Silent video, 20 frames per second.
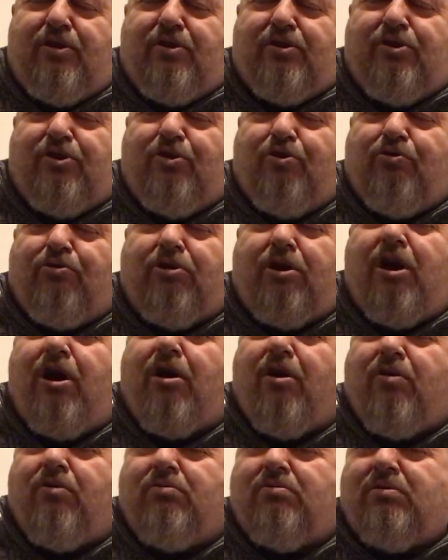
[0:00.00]
your
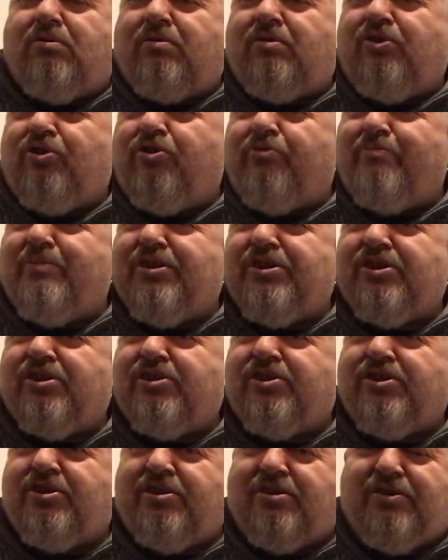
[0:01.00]
goal, your mission,
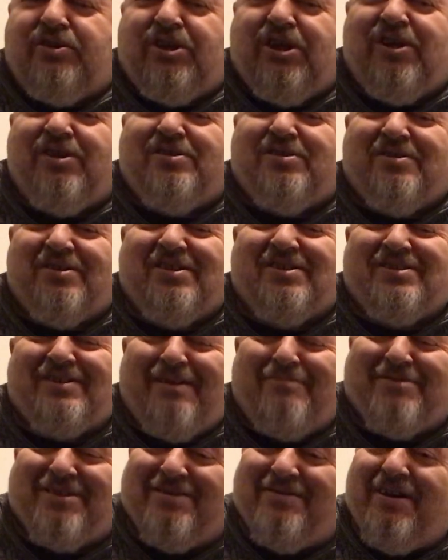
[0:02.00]
should you choose to
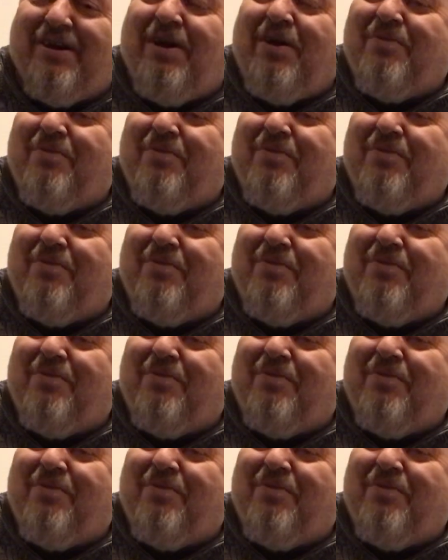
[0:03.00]
accept it,